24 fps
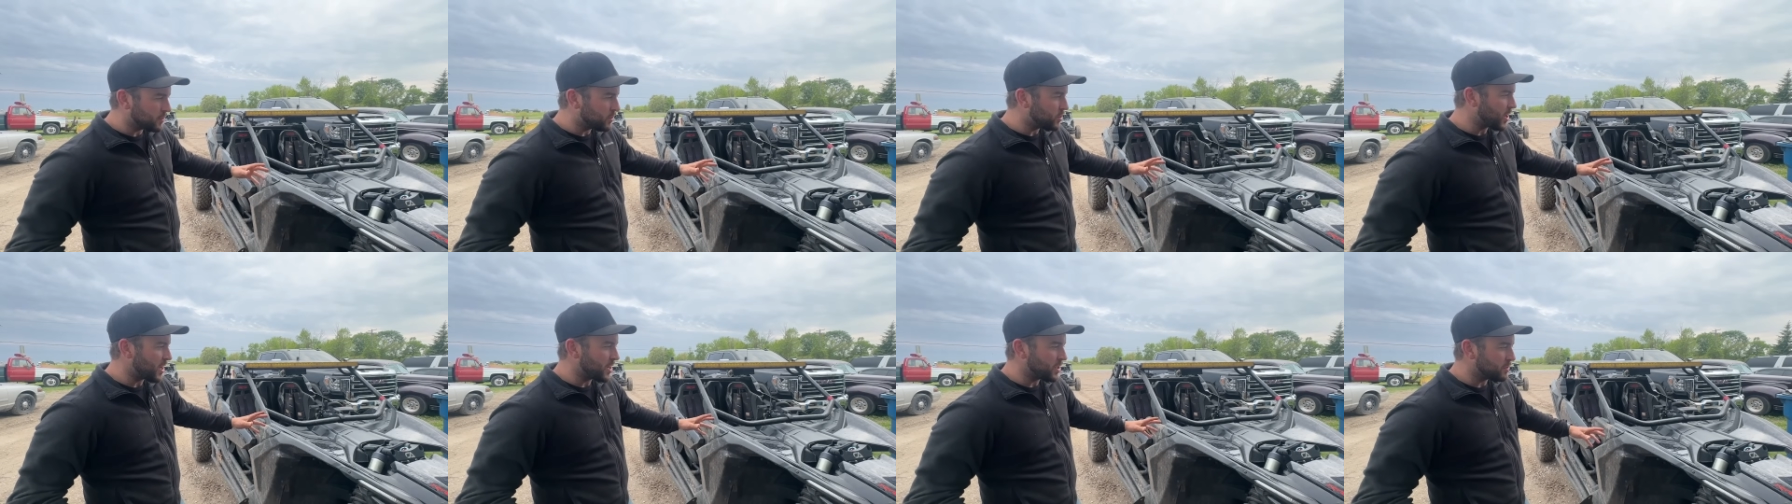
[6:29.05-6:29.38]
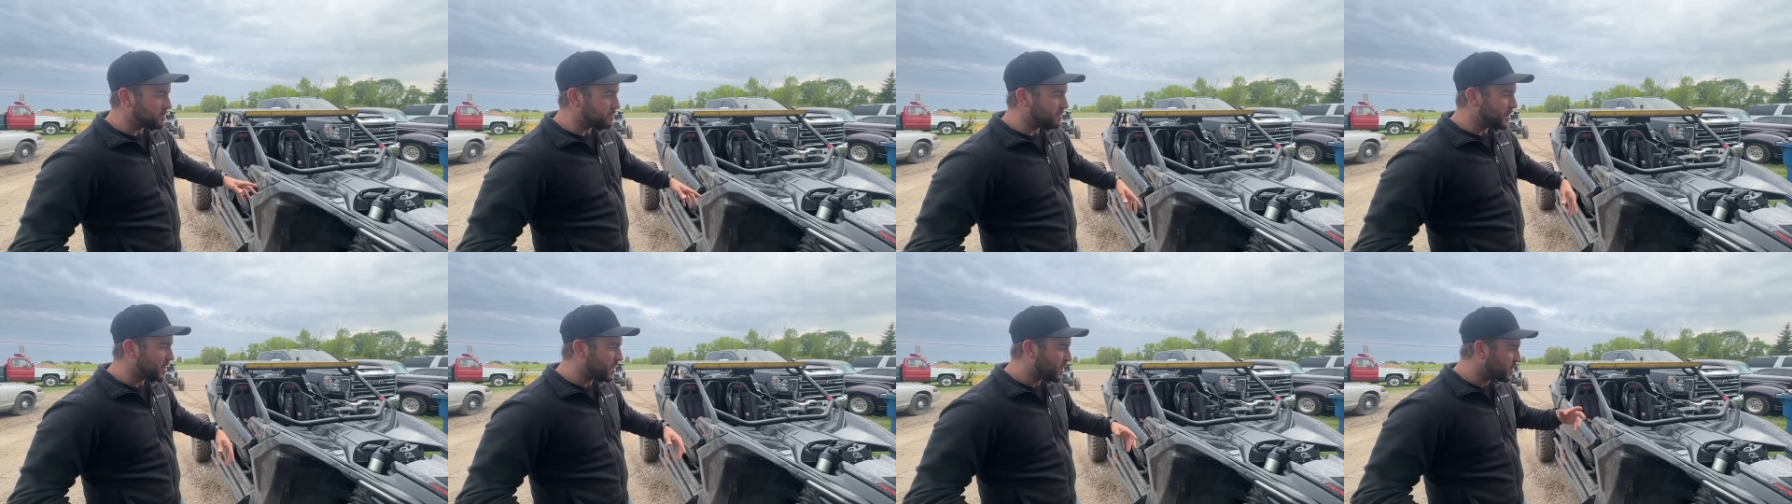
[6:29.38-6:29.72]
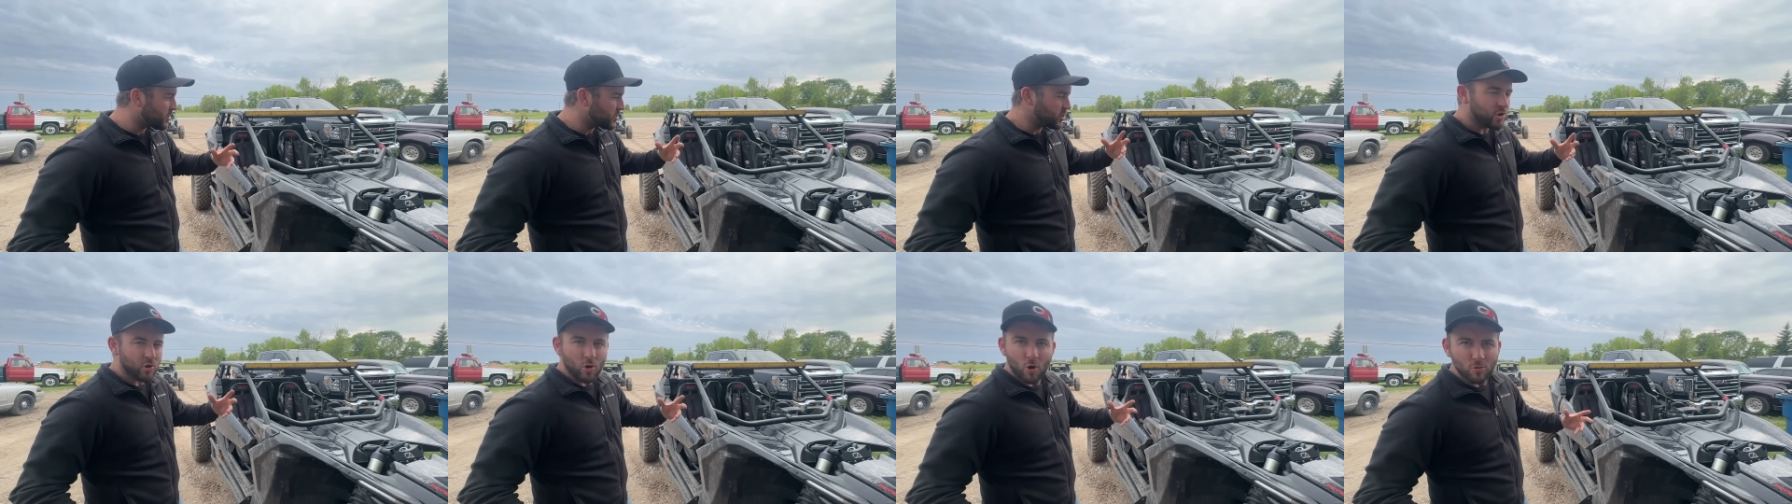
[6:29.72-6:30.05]
change them
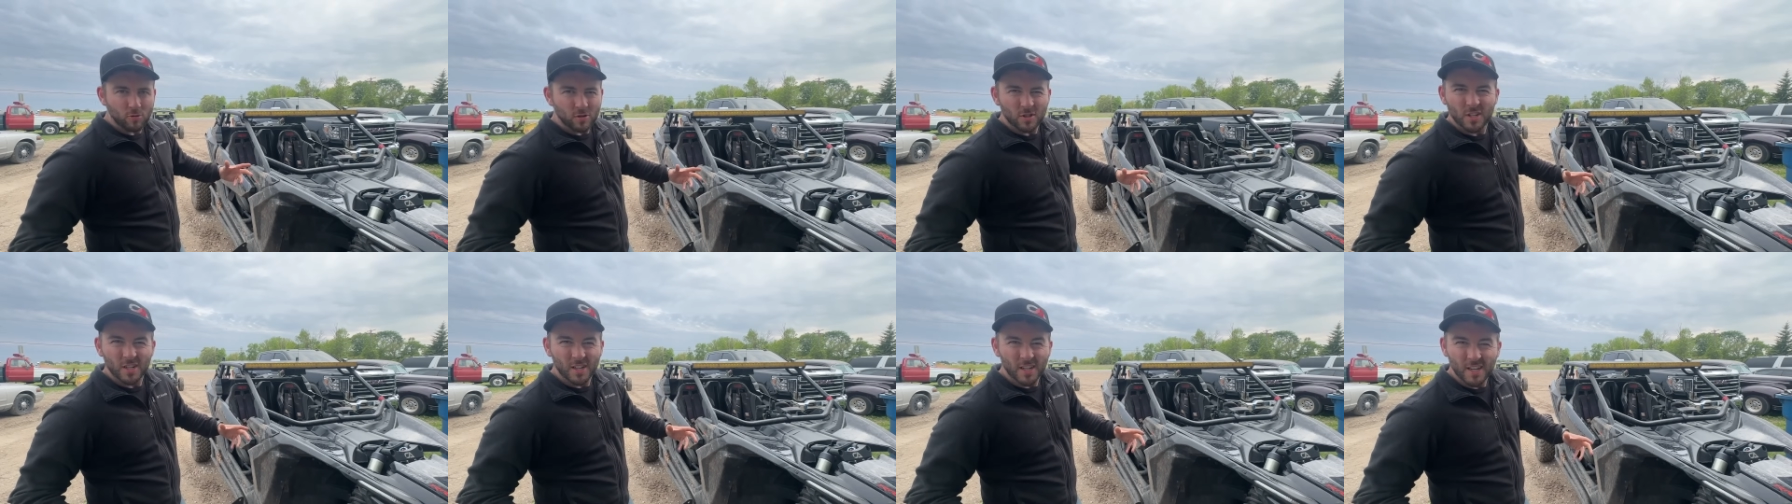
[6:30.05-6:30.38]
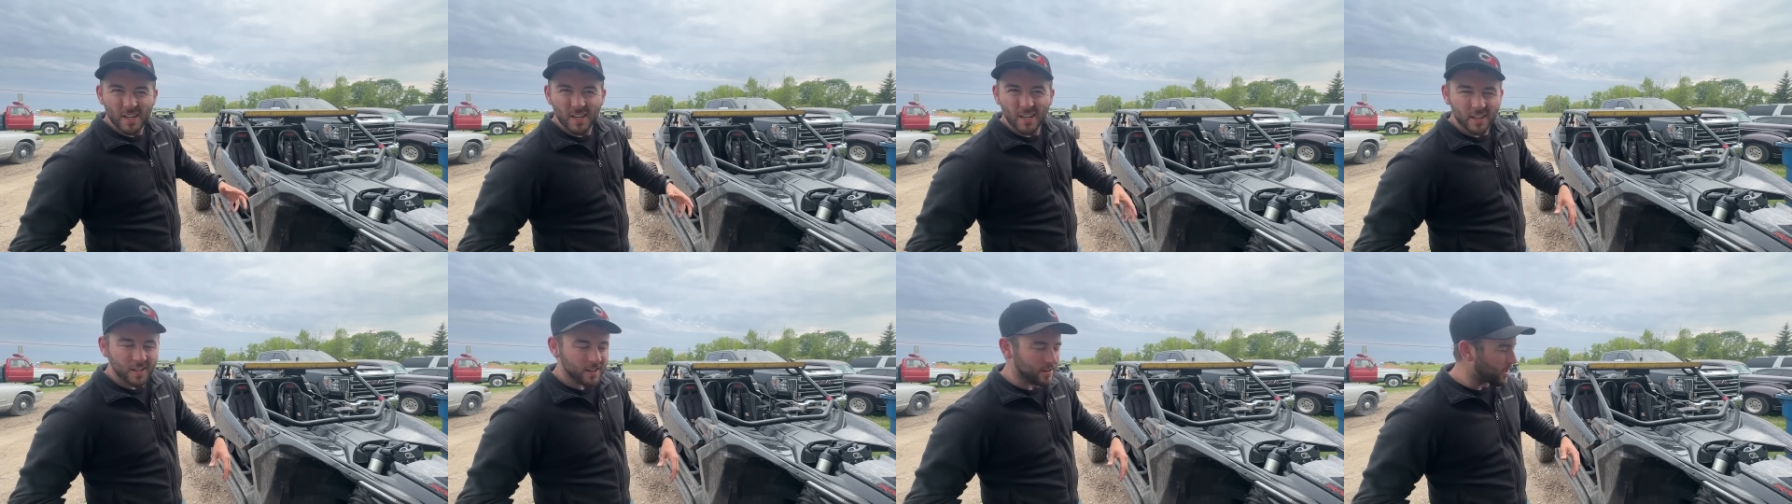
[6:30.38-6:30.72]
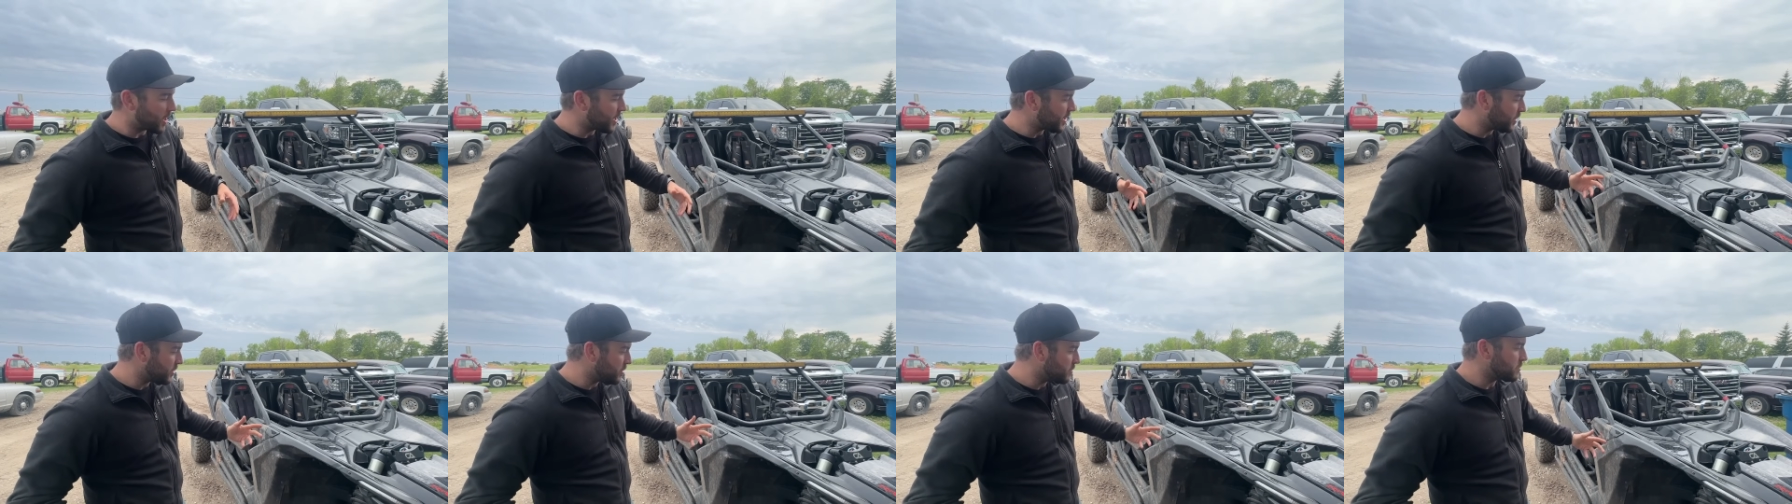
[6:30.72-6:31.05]
because you're OCD and
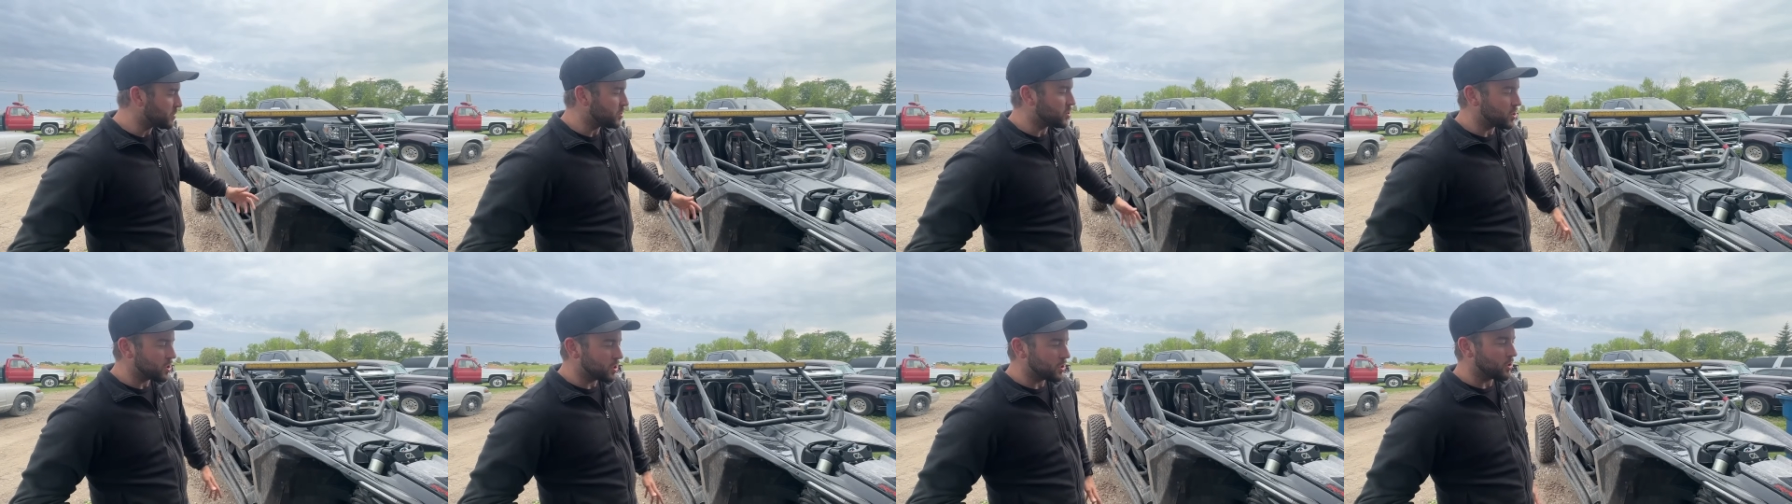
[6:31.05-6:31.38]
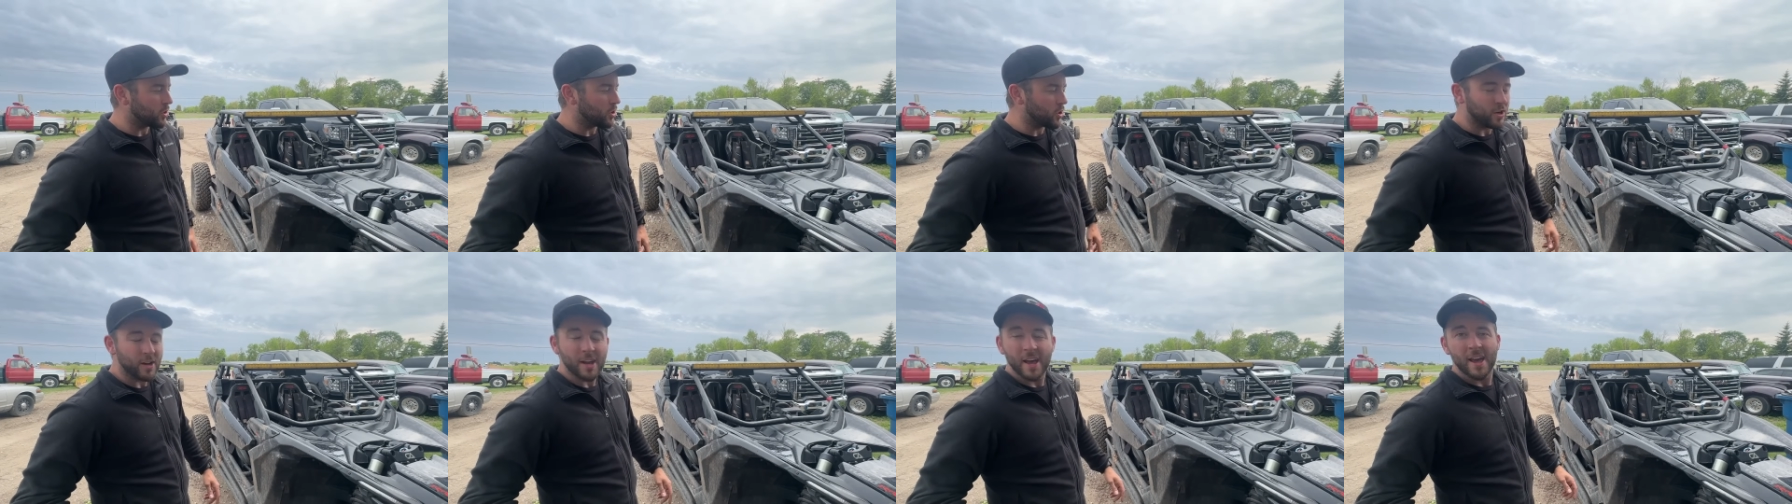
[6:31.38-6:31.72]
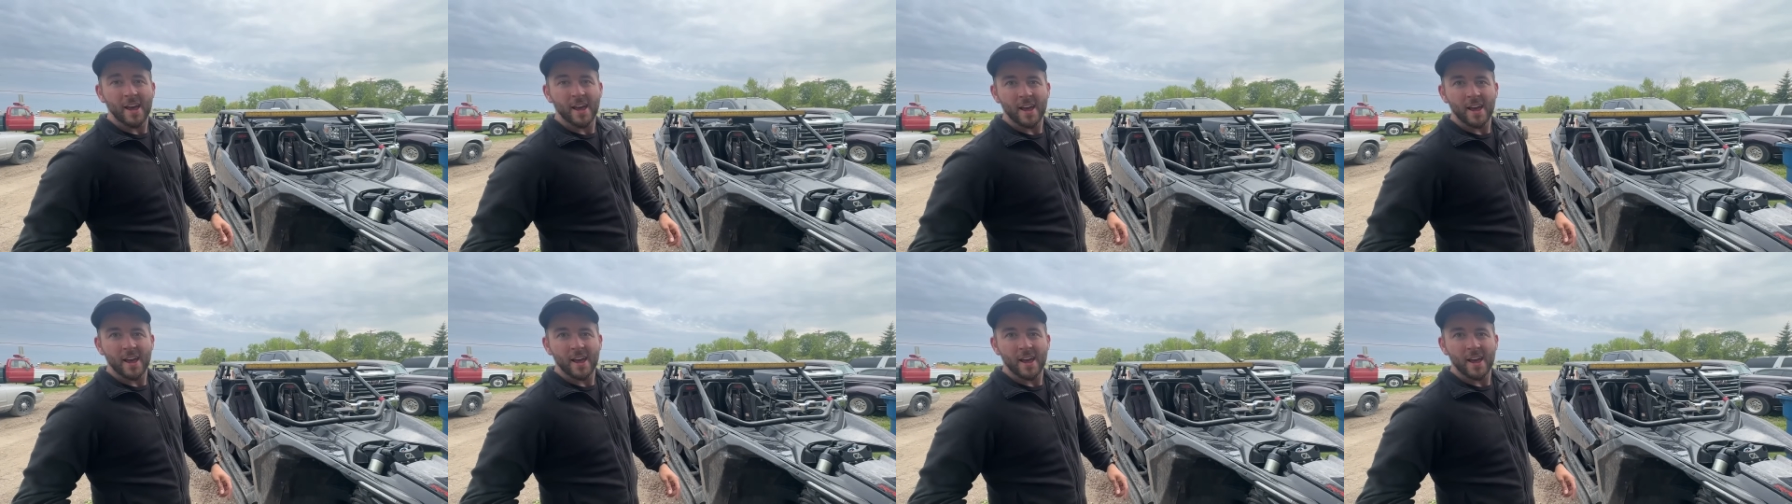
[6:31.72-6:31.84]
like your machine to look